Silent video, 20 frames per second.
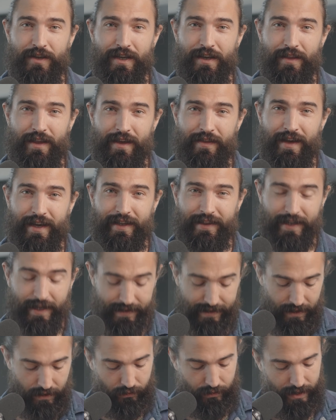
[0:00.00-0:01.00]
and they think that's
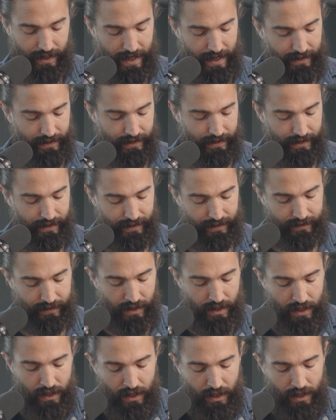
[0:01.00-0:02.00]
how reality is.
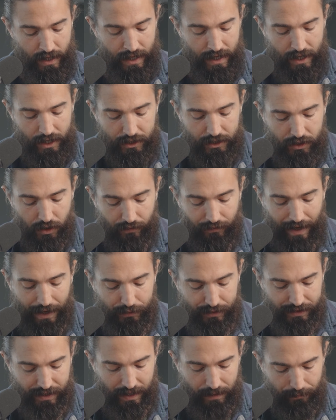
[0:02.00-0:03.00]
So if I
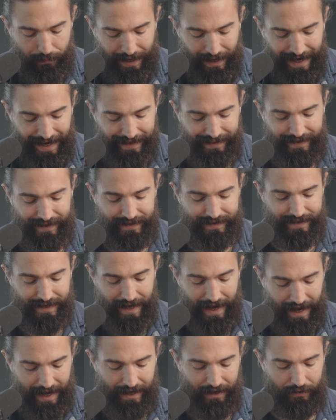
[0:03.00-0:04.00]
was going to buy this
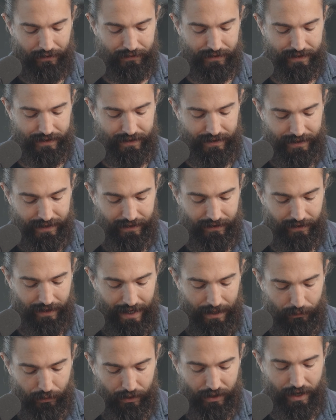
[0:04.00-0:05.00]
house here,
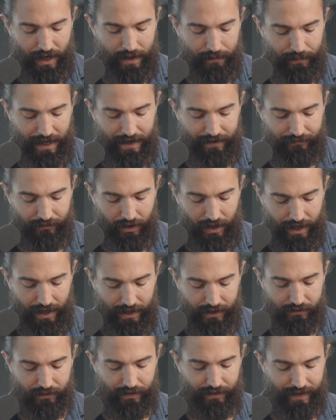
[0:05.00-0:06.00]
I would not buy it for
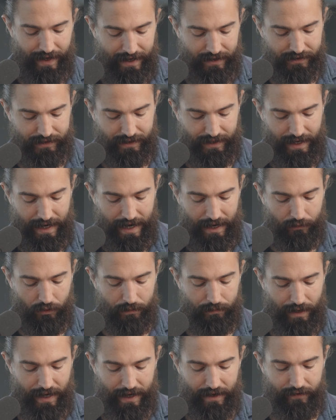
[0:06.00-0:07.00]
$100,000. I would
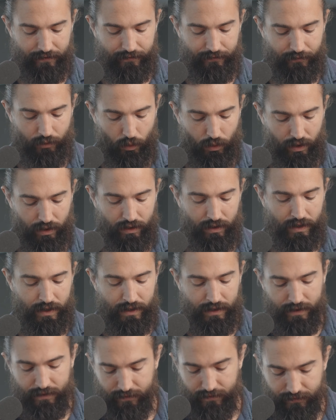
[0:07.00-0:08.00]
buy it for
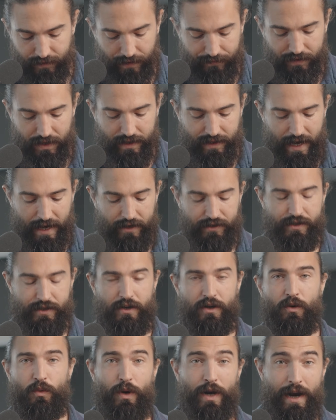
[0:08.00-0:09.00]
$50,000
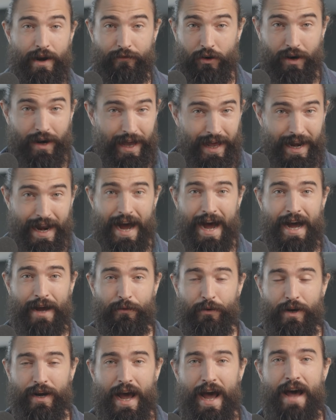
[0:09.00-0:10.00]
or whatever. And I
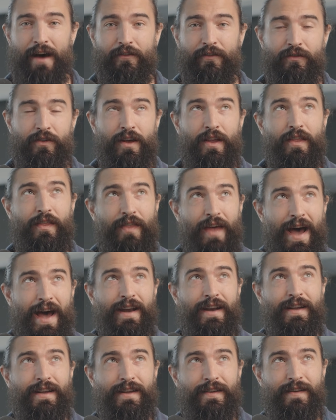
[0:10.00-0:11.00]
would have
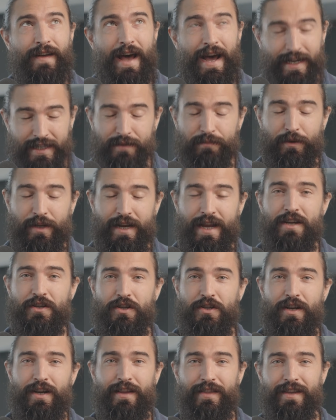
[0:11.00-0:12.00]
that
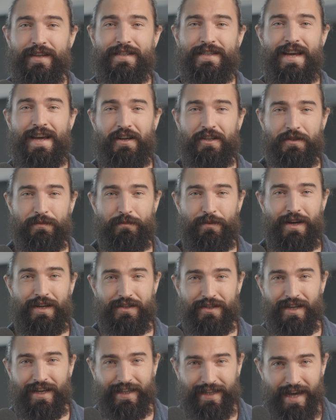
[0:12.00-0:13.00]
explanation in the sales
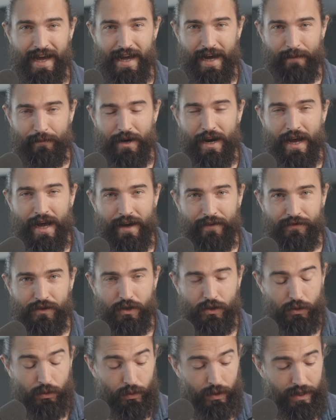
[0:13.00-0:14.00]
pitch. Like, hey, I'm going to have
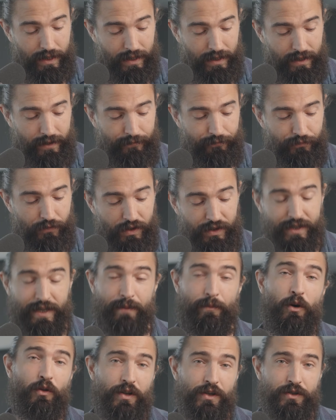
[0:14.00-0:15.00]
to
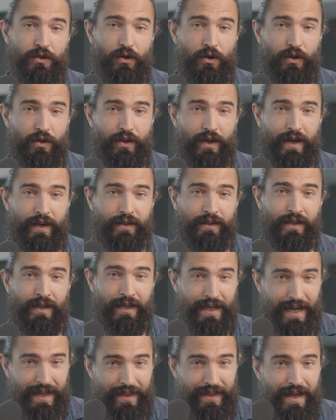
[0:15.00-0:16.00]
demo this whole thing.
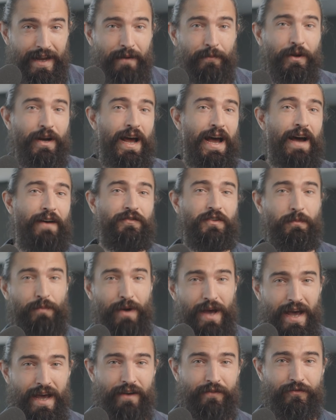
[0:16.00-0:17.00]
And then I'm going to have to
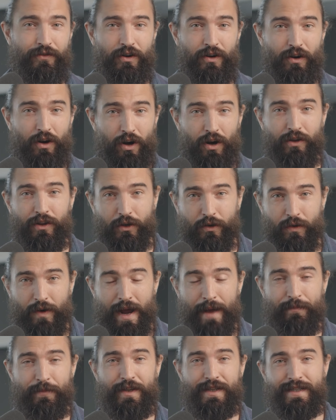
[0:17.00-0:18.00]
pay for all the
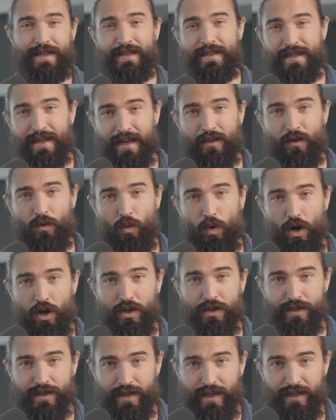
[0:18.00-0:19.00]
crap that's inside the
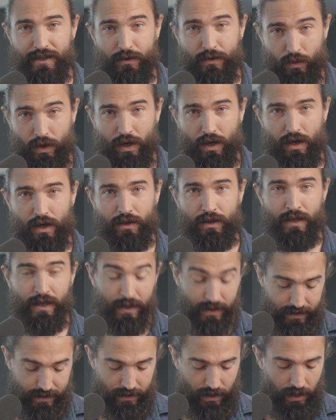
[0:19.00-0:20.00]
walls that's wrong
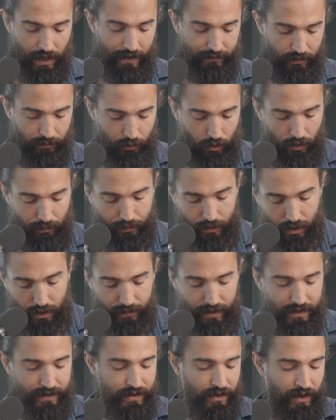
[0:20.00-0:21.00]
because I'll have to pull
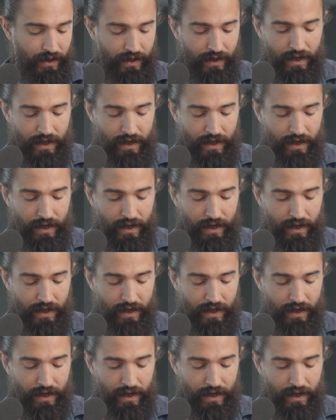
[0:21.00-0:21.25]
permits on it.